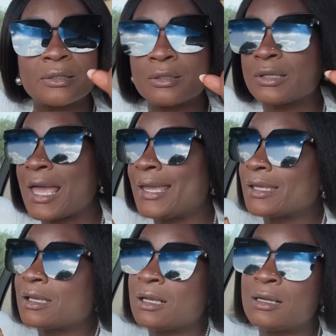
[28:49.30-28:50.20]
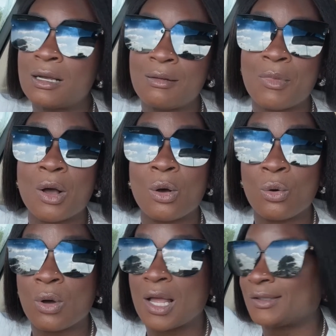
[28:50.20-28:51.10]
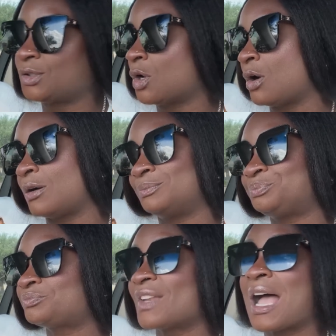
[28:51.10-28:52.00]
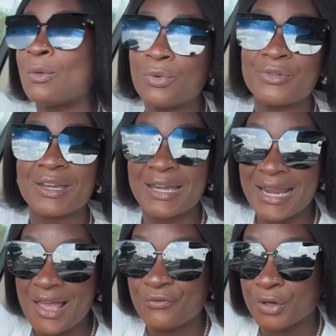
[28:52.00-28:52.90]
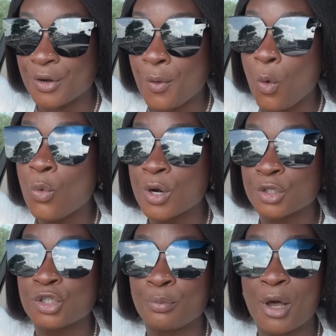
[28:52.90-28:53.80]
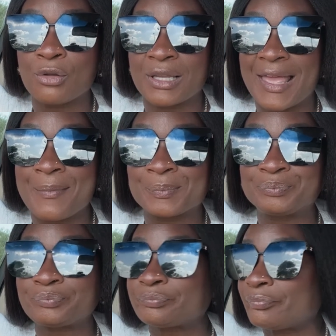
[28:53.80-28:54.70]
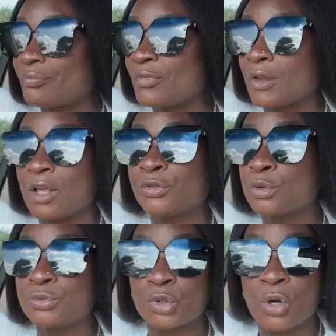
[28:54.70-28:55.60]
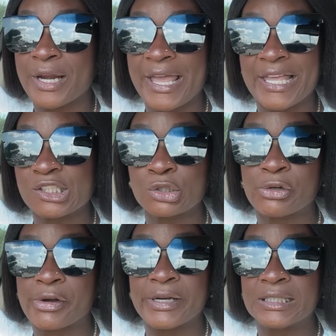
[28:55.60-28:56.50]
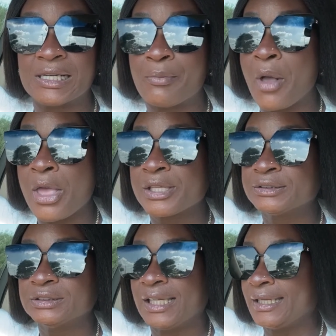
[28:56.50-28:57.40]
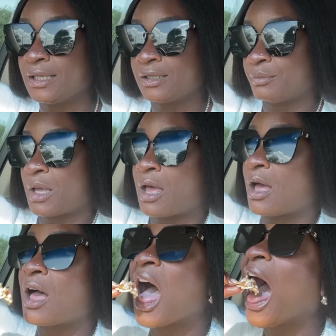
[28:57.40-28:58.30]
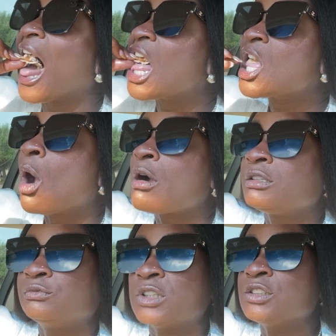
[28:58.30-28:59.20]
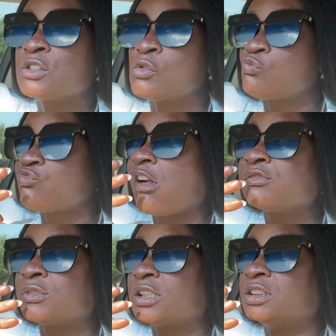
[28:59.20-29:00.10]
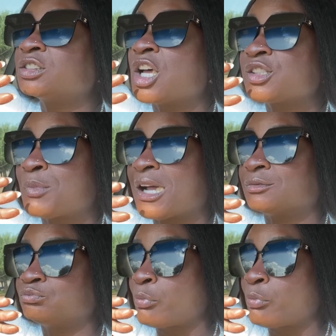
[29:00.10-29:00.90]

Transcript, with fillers: Like, come on, y'all. I will never order Chipotle through DoorDash or um any of them. uh-uh First of, first of all, it costs about